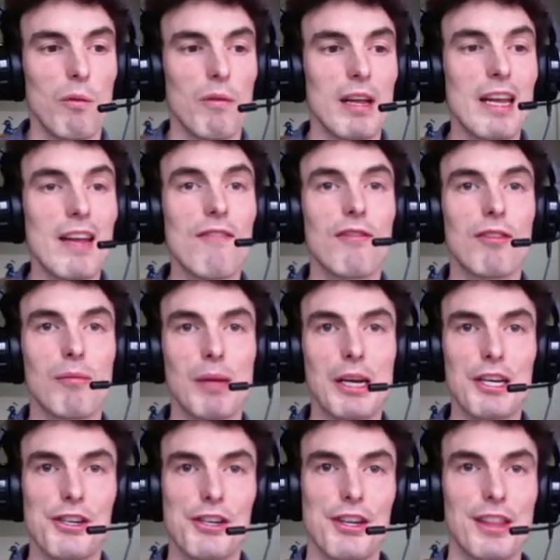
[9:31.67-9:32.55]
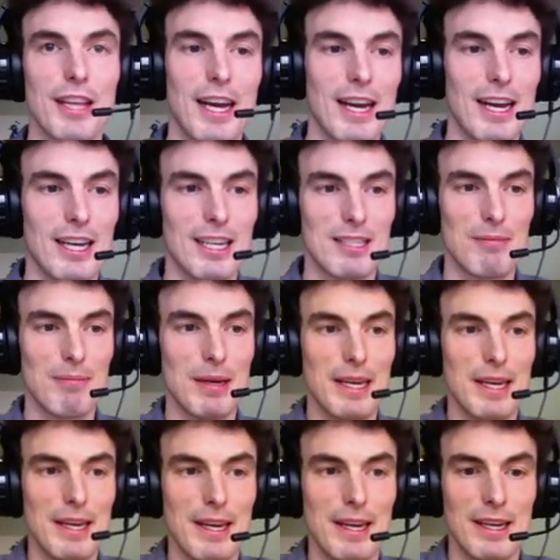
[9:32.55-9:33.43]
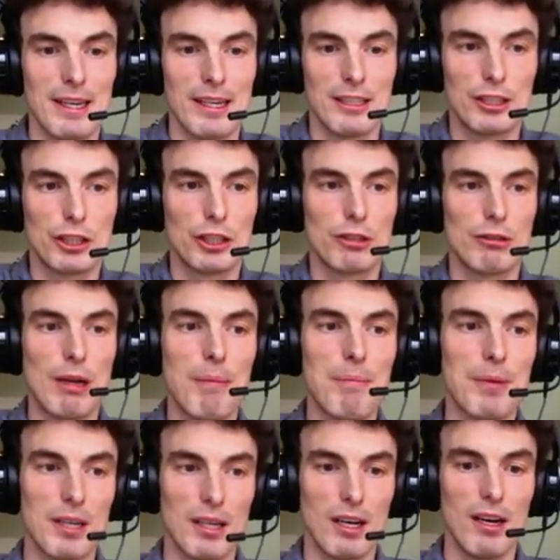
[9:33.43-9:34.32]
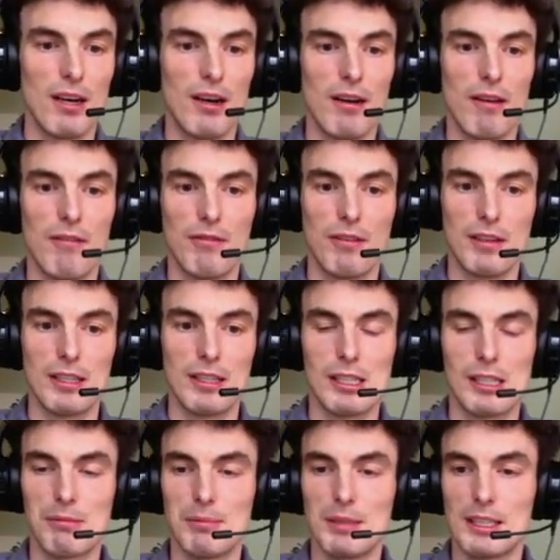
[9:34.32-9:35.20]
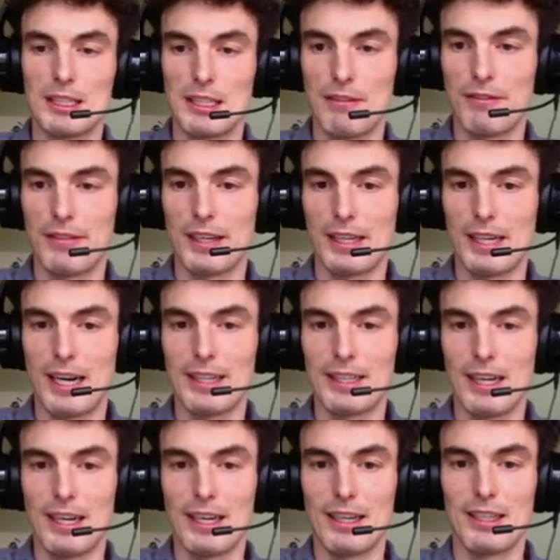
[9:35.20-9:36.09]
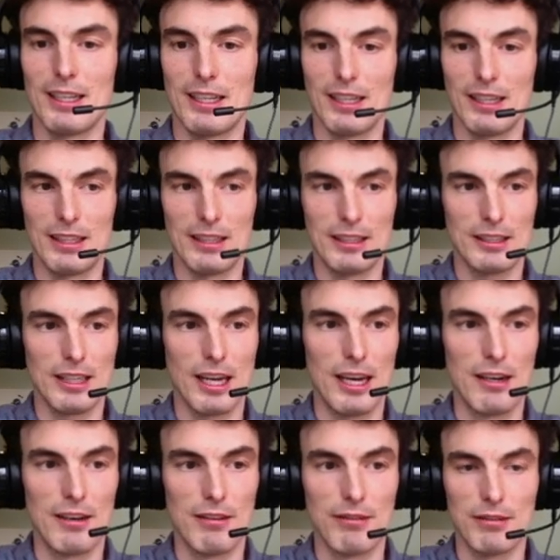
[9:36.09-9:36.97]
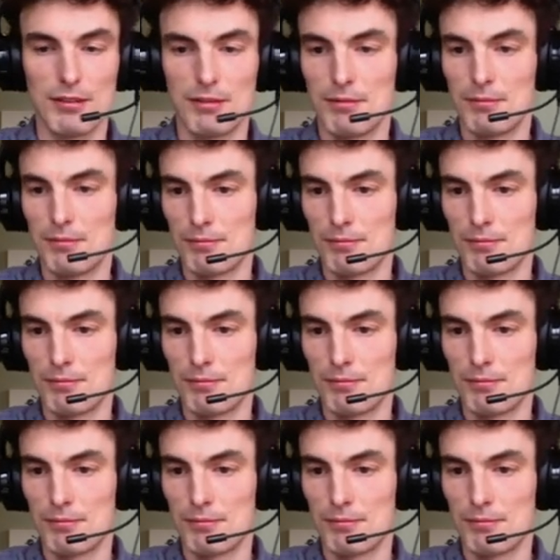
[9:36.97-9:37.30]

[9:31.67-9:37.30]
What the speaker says: information that has been stripped of specific identity and is kind of